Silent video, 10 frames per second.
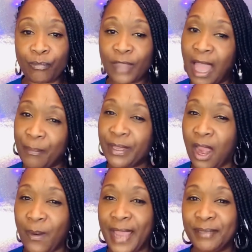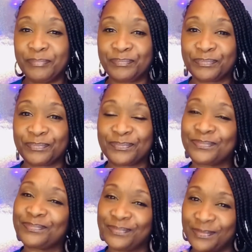I'll be all right.
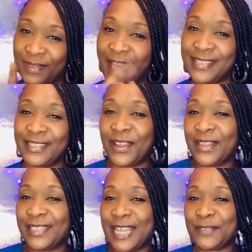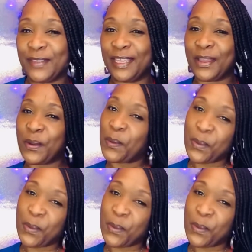I'll see y'all at the next video.